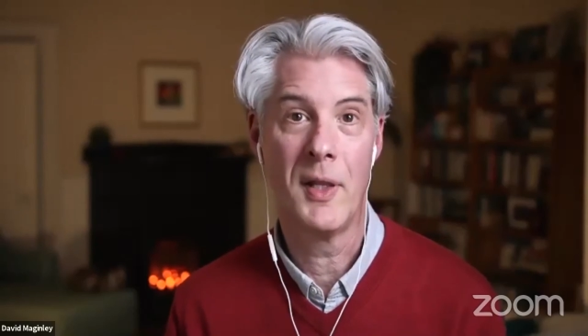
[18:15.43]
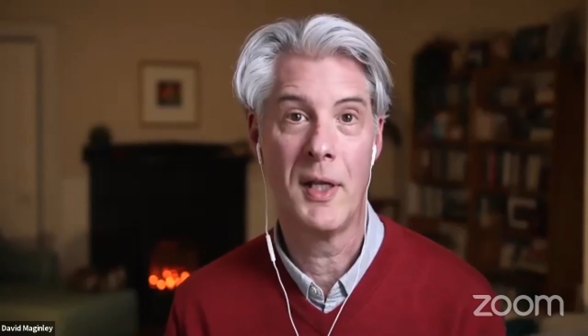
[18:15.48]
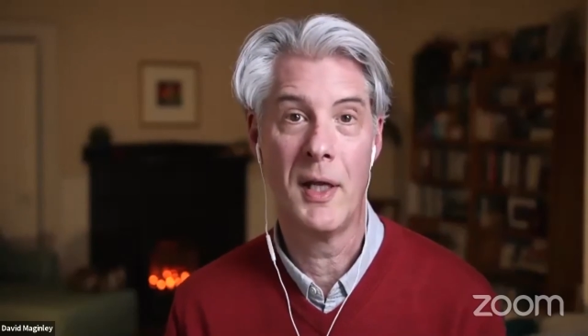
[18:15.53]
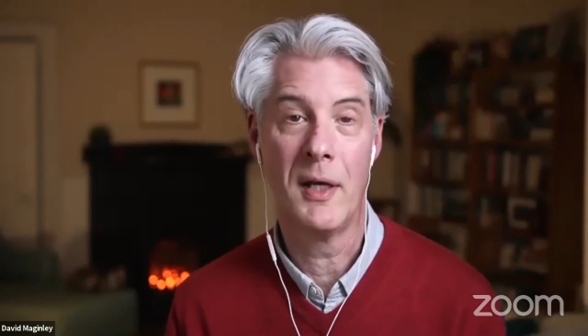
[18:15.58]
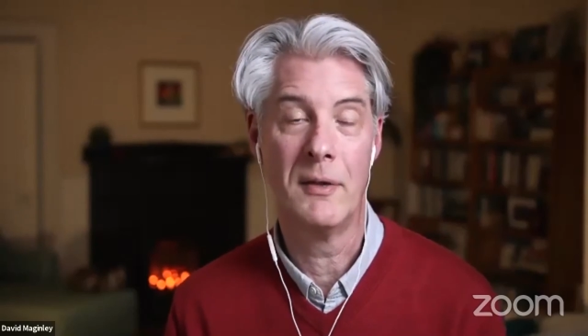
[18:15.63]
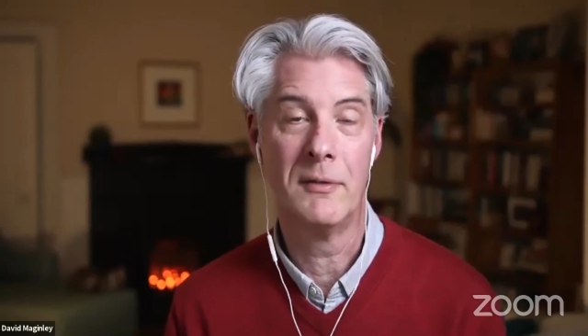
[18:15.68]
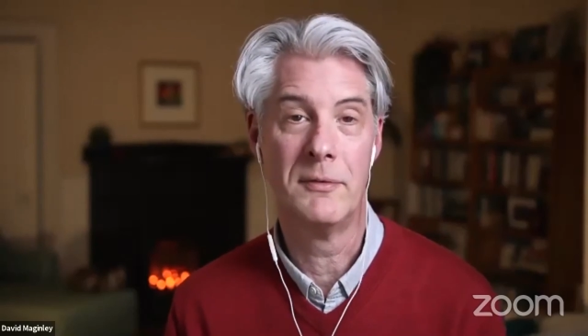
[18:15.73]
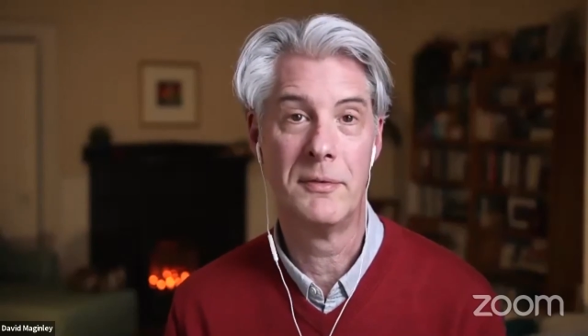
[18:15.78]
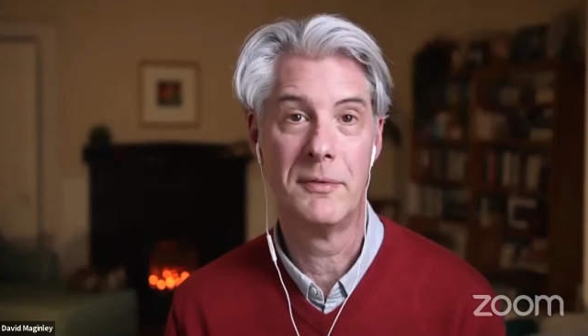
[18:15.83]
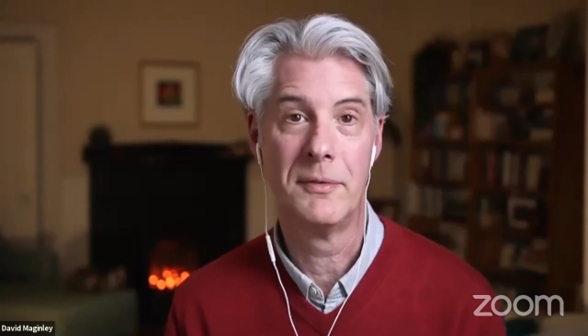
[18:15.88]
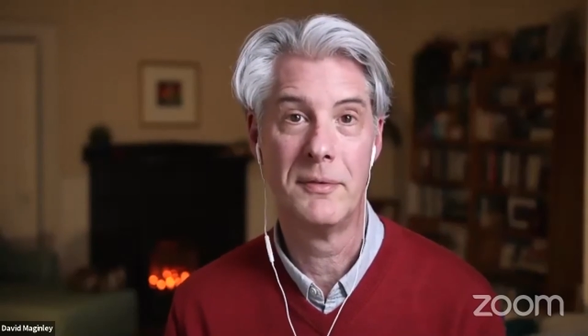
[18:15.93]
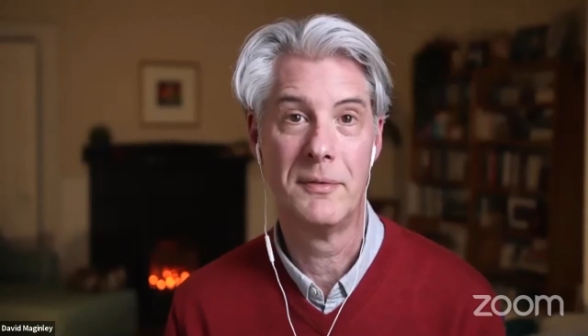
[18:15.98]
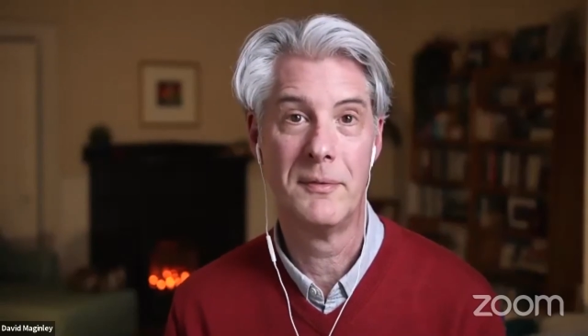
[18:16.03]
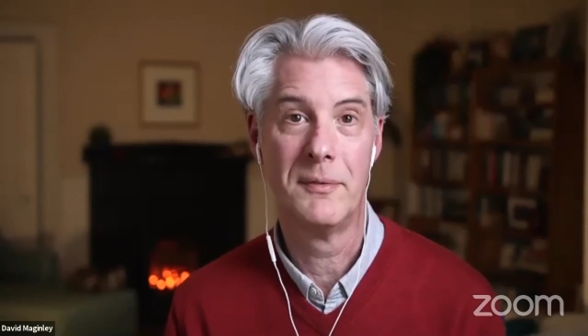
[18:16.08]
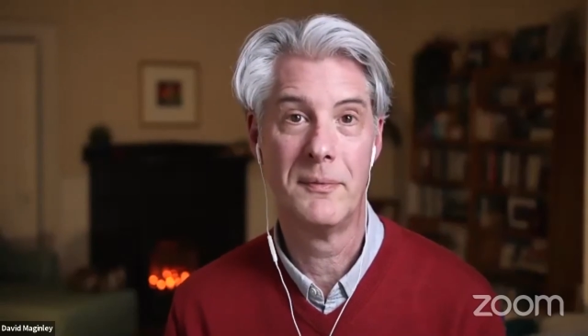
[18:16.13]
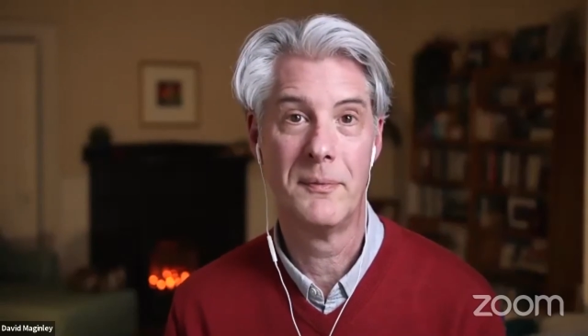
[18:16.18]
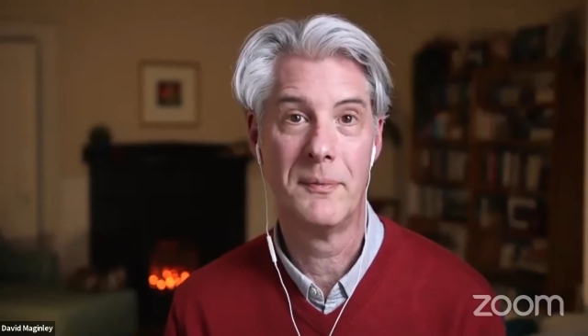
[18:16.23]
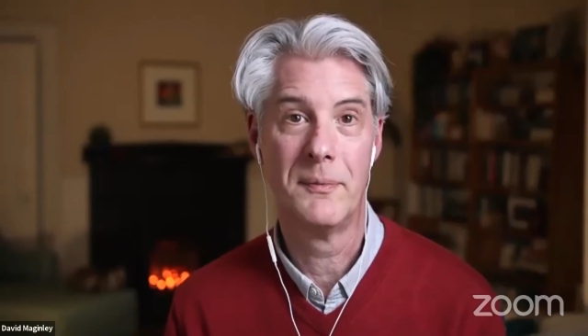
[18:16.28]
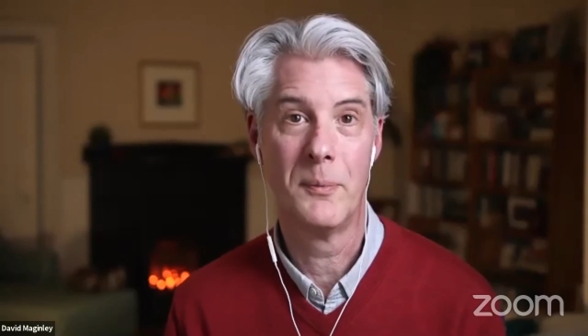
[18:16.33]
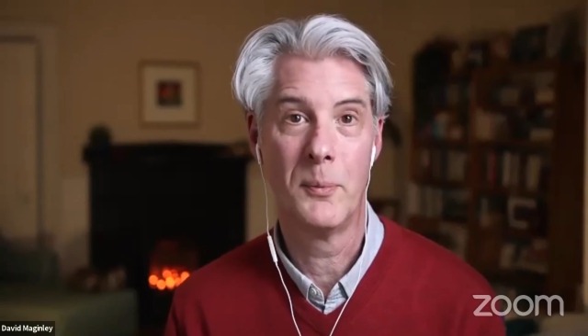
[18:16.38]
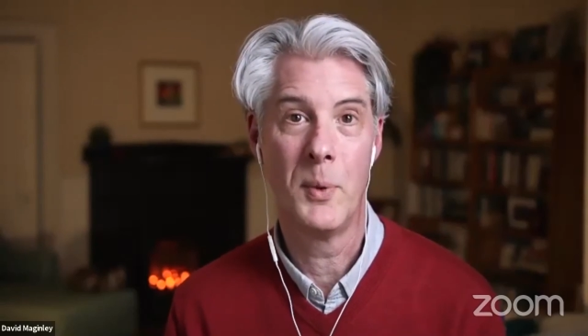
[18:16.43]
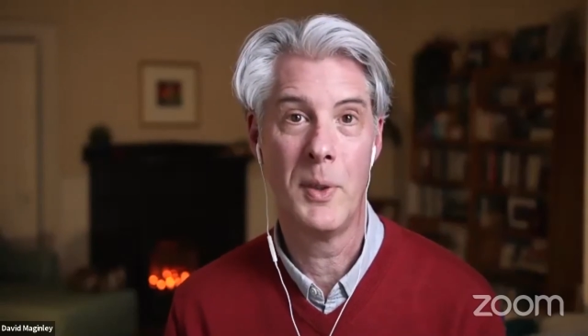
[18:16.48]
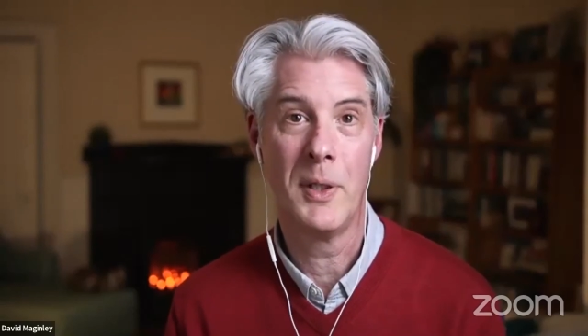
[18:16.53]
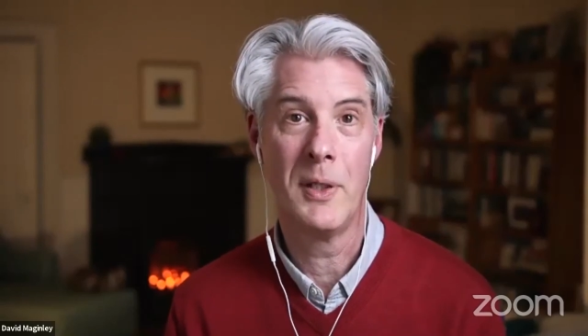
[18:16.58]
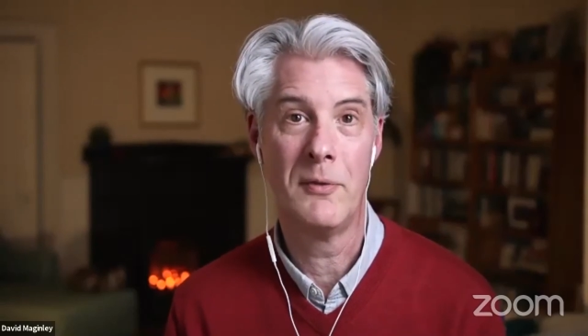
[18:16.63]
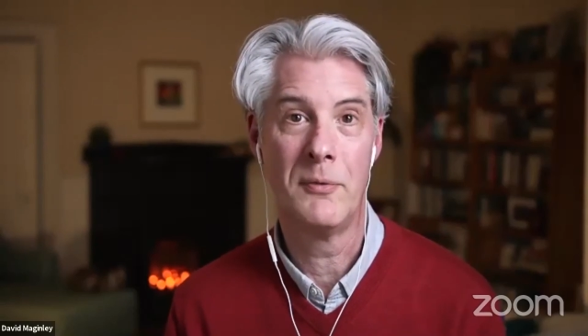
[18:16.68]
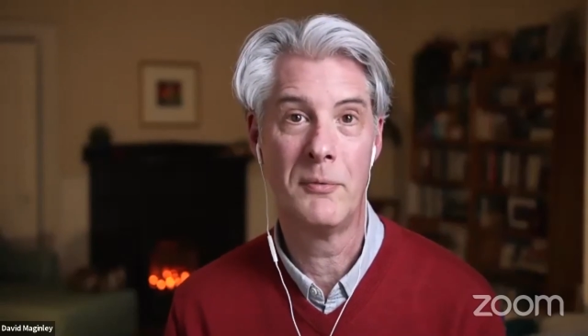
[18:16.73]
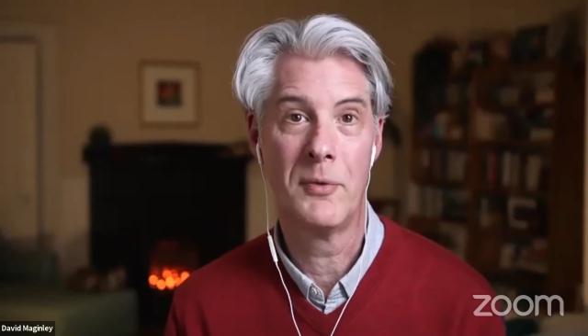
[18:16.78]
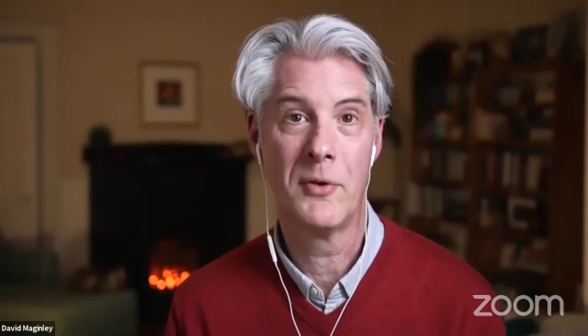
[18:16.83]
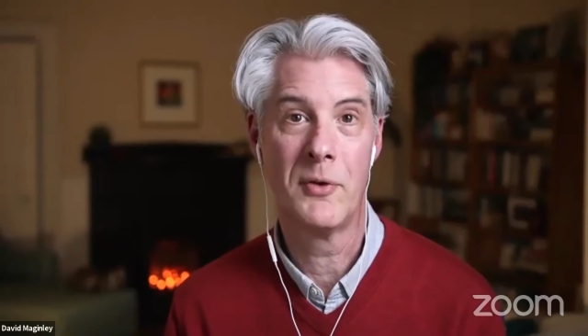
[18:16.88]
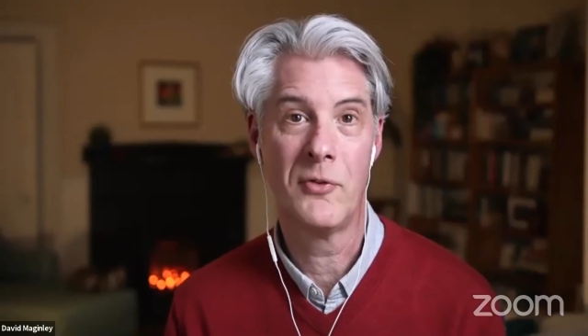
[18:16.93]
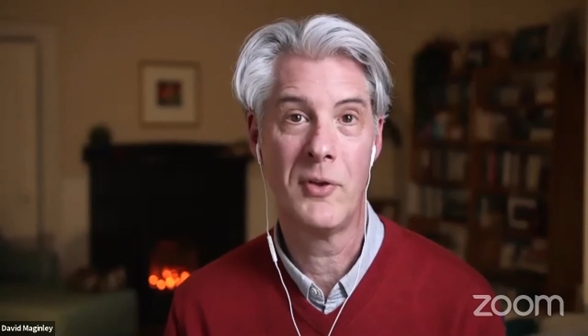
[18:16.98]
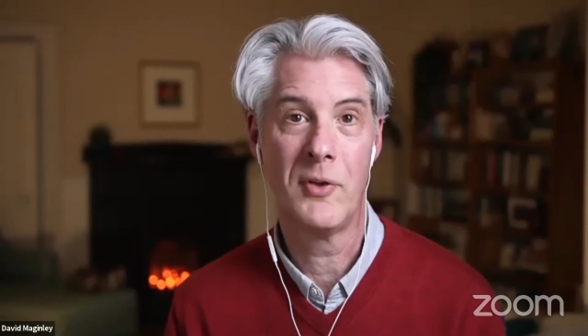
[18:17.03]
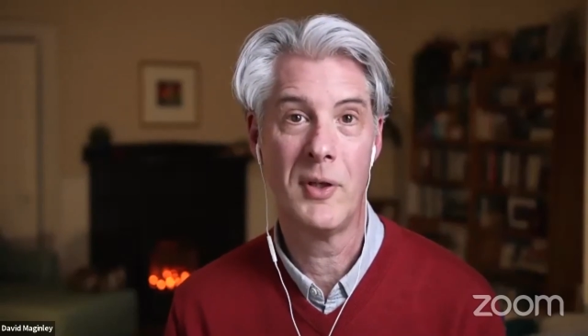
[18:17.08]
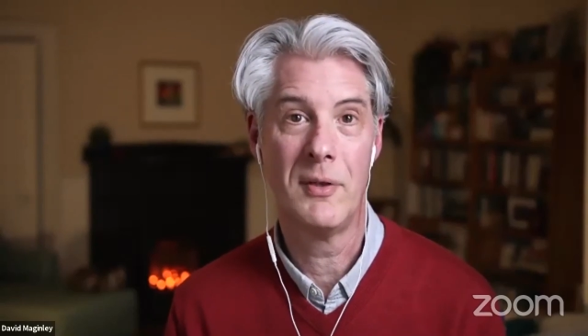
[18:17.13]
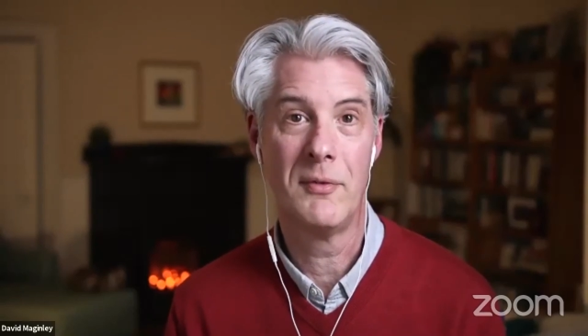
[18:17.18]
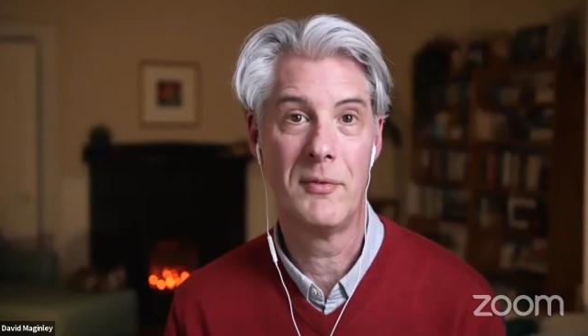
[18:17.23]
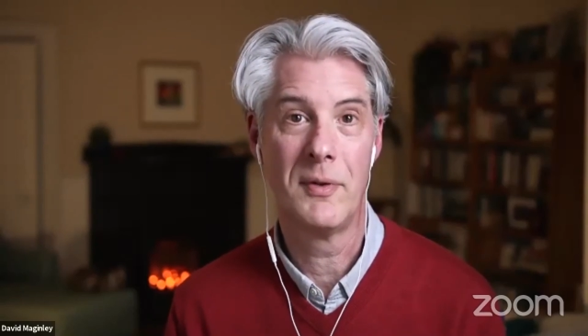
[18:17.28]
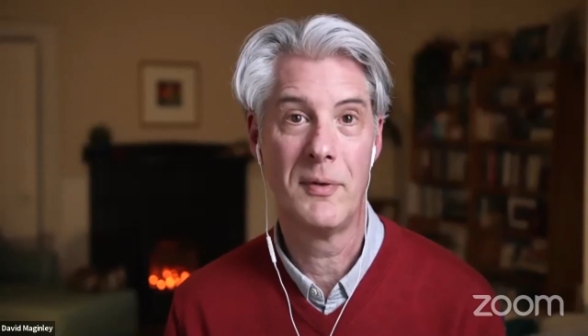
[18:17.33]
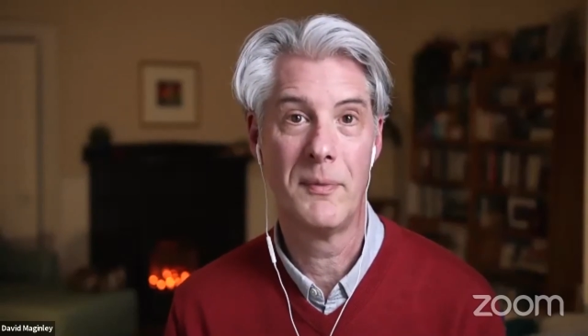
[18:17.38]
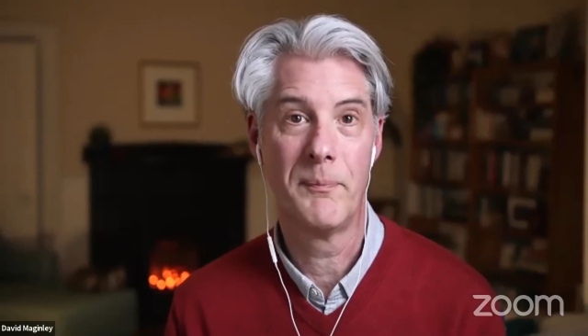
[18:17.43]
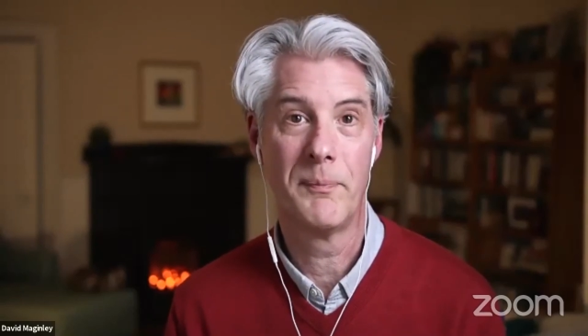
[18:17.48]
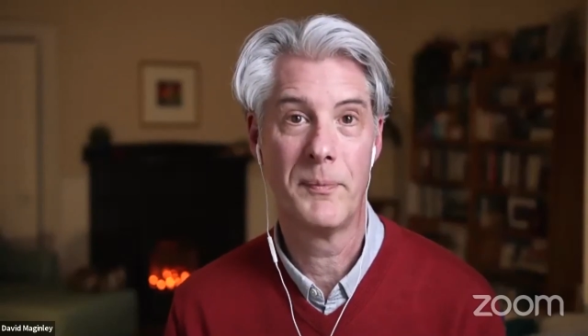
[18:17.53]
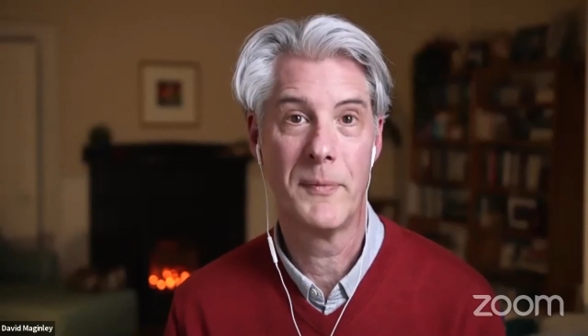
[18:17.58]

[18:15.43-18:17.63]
love we've received.